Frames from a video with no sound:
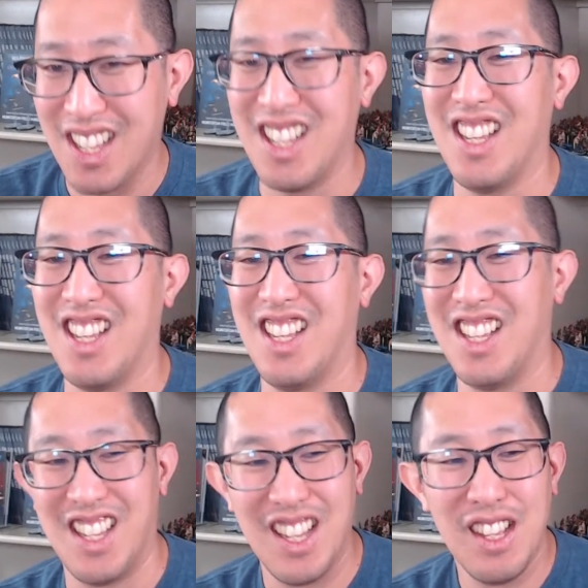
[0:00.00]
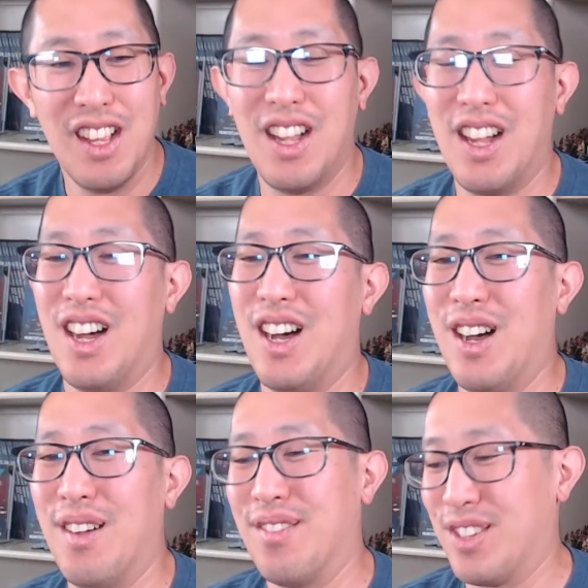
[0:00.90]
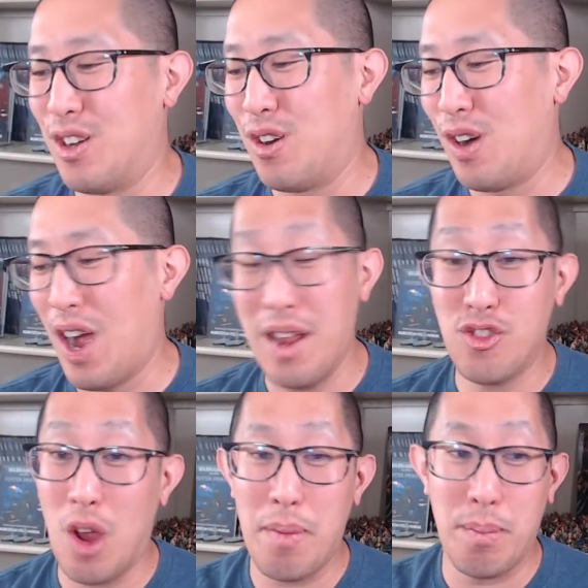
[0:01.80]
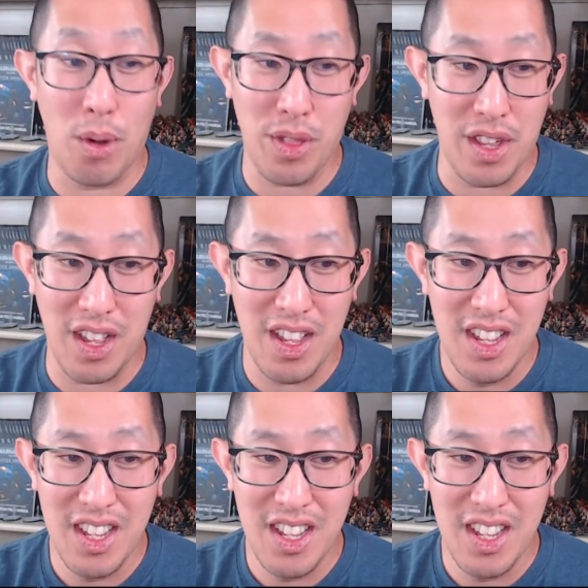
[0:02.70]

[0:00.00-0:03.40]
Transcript: So I ain't dropping Bertha